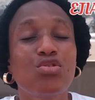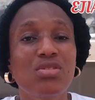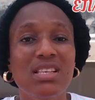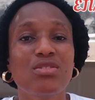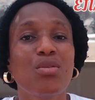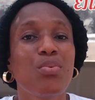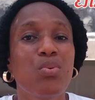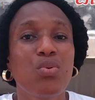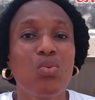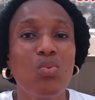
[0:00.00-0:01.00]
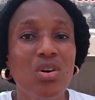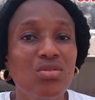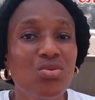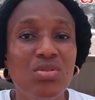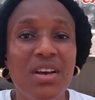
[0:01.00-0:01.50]
To set up
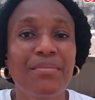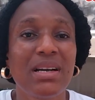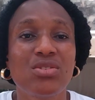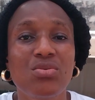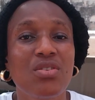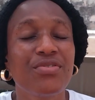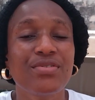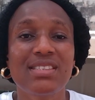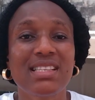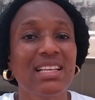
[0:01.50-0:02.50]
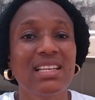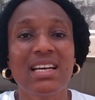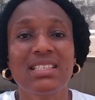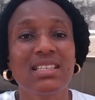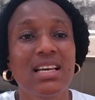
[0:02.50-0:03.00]
1 12 by 12
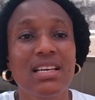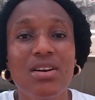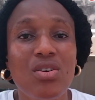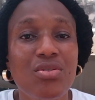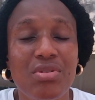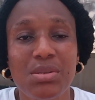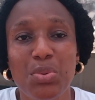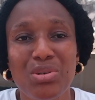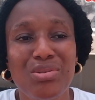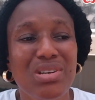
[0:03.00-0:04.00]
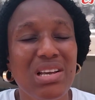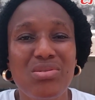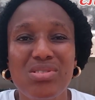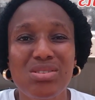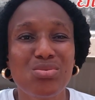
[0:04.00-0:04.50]
standard concrete pond, you can
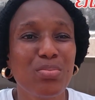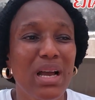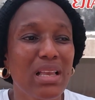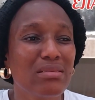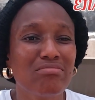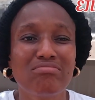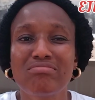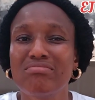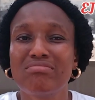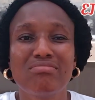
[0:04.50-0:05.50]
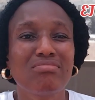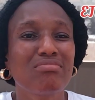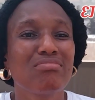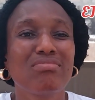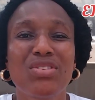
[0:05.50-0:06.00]
use it to buy
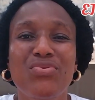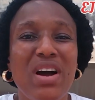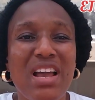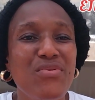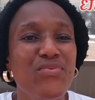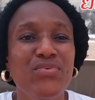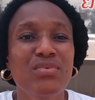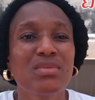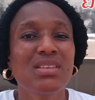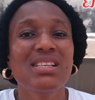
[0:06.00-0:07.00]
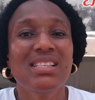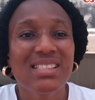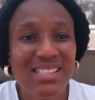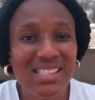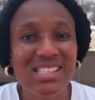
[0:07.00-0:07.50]
5
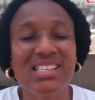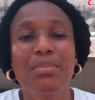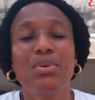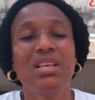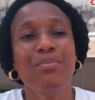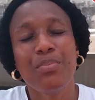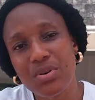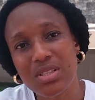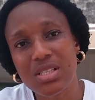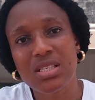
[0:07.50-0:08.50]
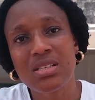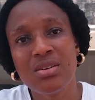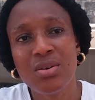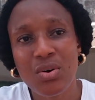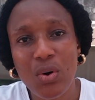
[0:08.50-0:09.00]
tarpaulin ponds,
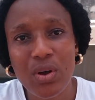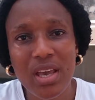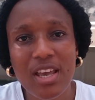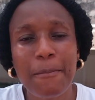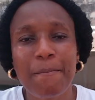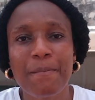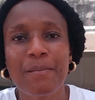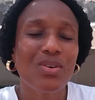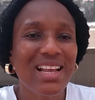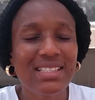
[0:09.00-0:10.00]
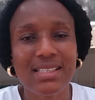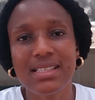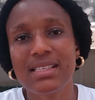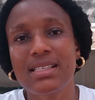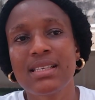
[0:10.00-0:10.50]
okay? So that
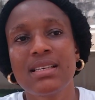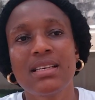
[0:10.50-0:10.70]
is it.